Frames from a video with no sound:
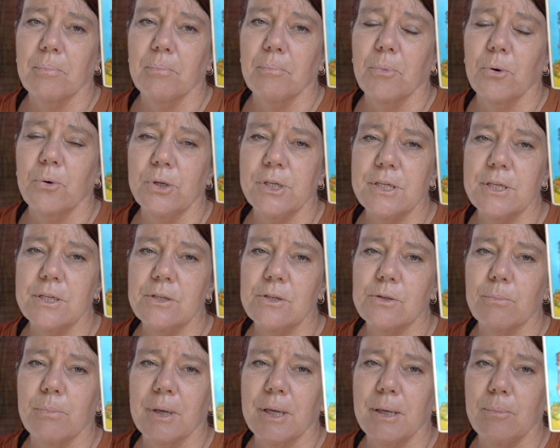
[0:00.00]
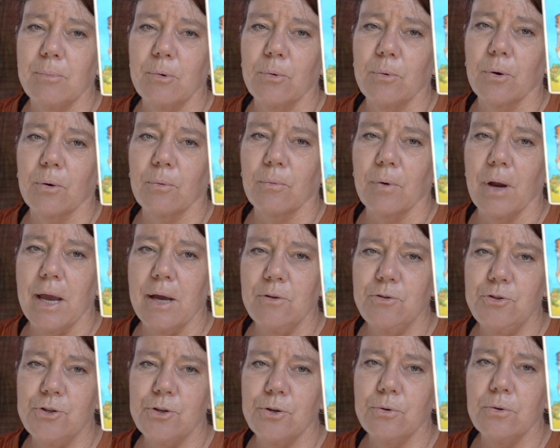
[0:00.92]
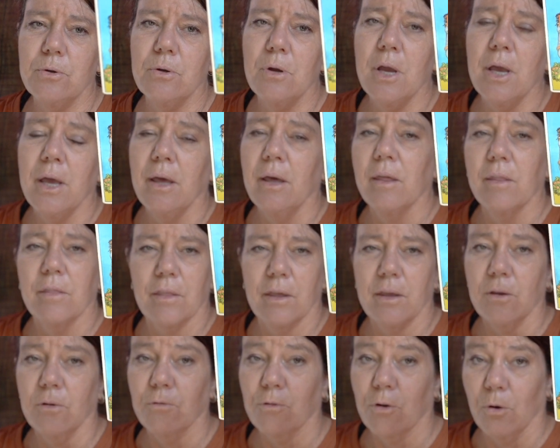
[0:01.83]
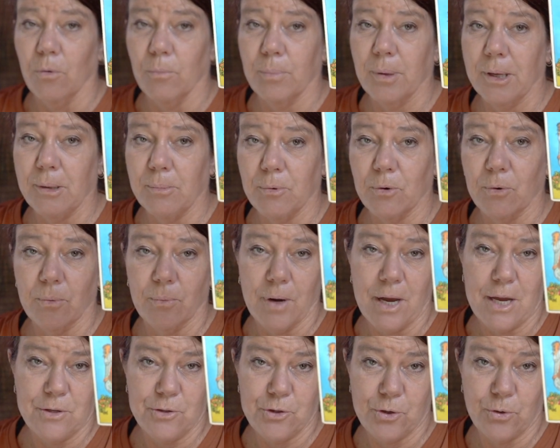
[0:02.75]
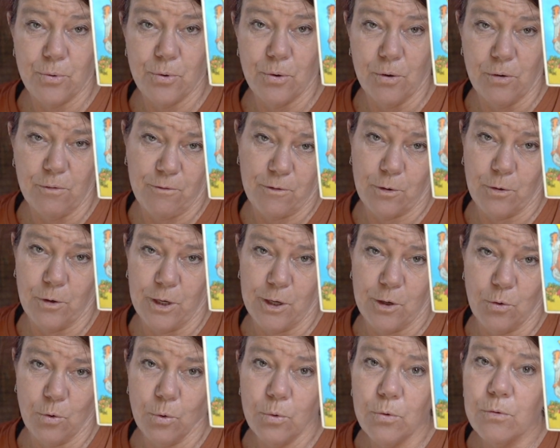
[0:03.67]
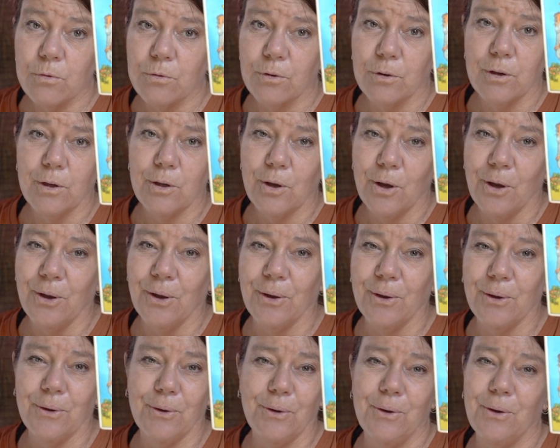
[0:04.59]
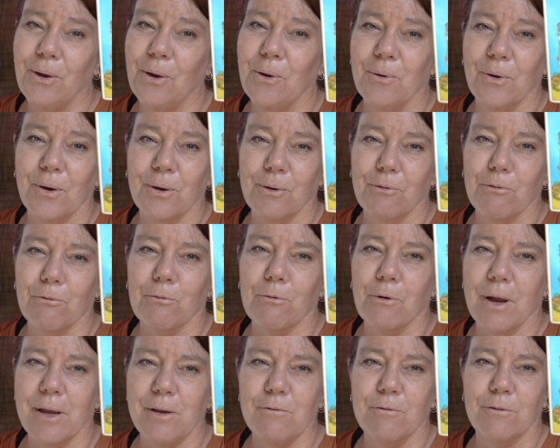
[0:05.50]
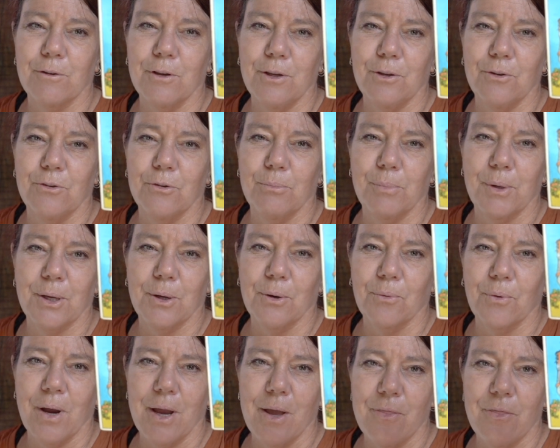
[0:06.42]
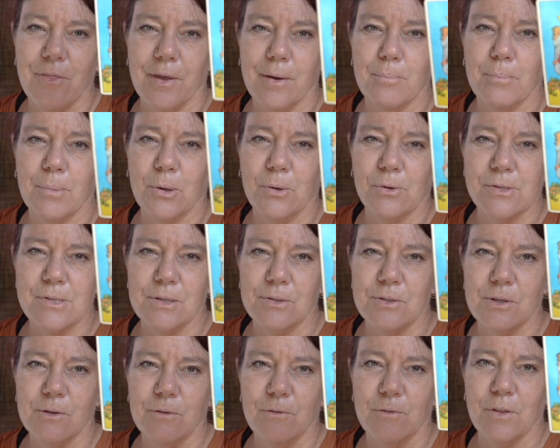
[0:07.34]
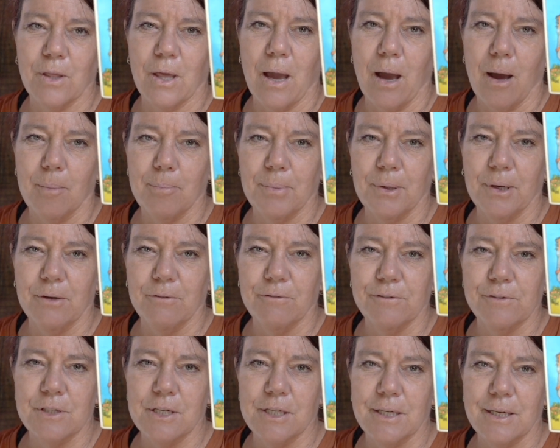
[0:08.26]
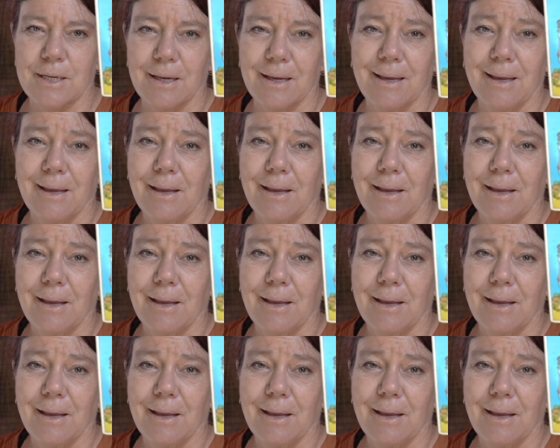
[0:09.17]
pointing to people around you, that you've got people around you who are very good for you, who are great for you to be around. They're positive, they're uplifting,